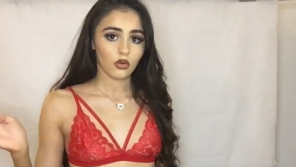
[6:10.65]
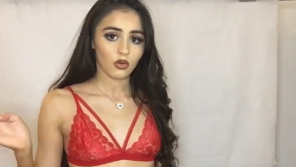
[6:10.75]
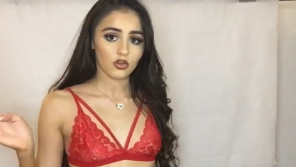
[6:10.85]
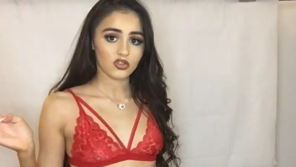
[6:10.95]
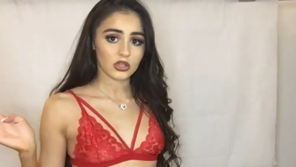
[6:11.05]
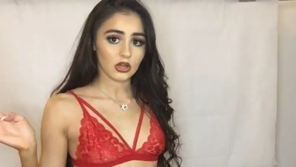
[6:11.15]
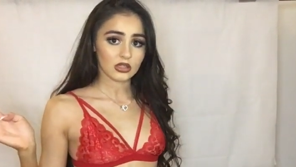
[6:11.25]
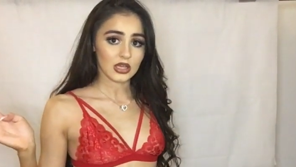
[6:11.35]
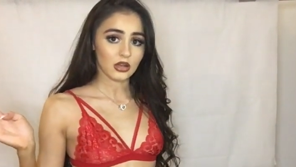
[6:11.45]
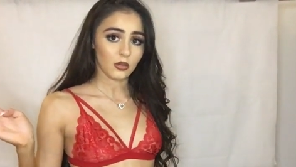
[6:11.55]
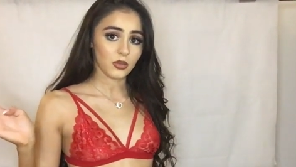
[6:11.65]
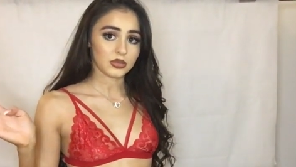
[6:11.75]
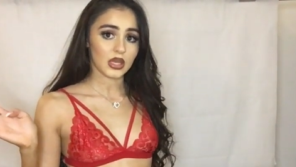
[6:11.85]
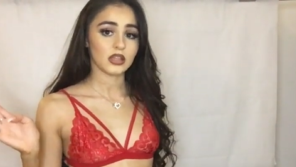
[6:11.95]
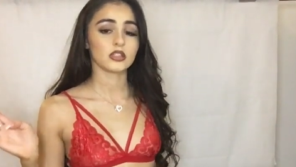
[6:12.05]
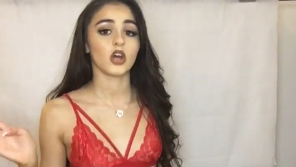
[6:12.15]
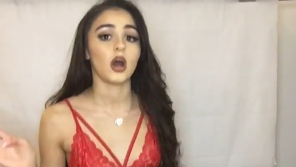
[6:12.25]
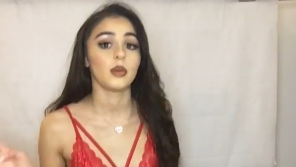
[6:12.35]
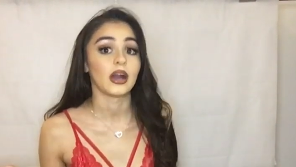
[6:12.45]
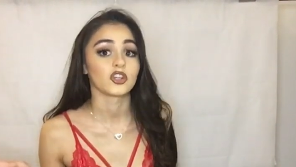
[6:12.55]
100 out of 10. I'm obsessed.
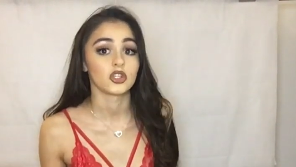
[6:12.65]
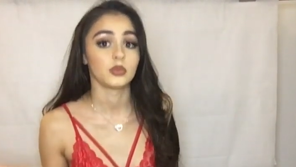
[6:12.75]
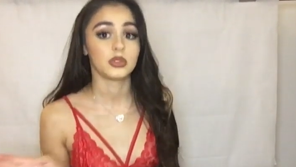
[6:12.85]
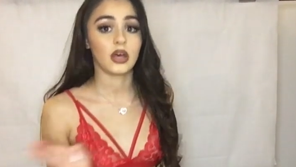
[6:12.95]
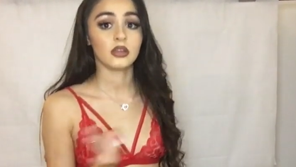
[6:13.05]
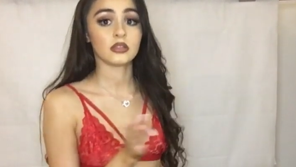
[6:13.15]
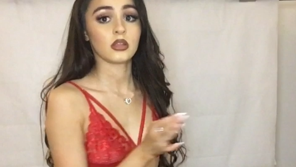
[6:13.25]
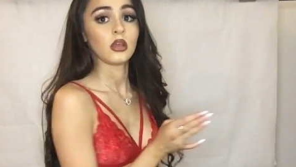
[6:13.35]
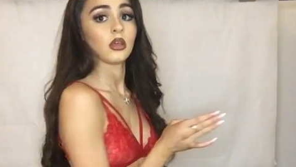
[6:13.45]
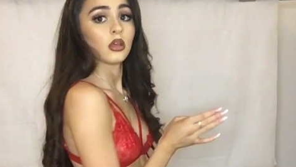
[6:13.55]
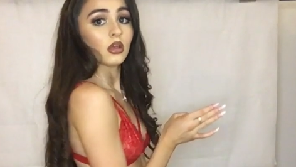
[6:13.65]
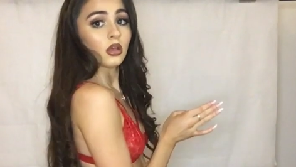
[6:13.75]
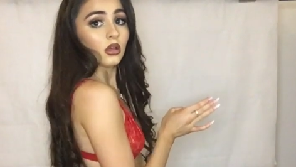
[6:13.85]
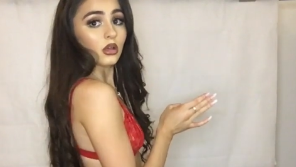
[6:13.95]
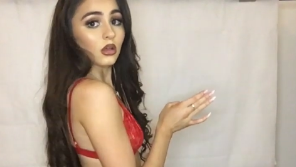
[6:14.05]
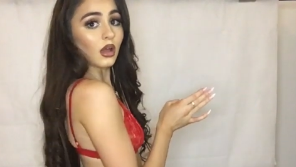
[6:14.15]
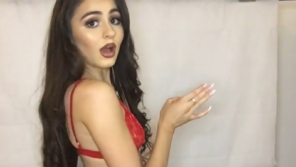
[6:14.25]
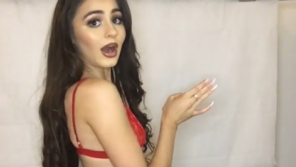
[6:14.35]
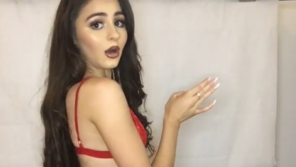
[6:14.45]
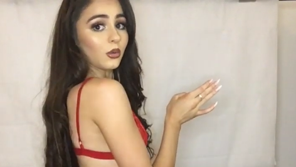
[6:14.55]
I'm actually obsessed.
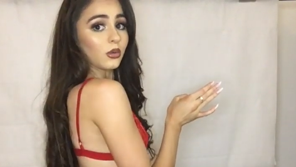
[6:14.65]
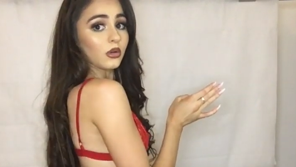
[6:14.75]
How?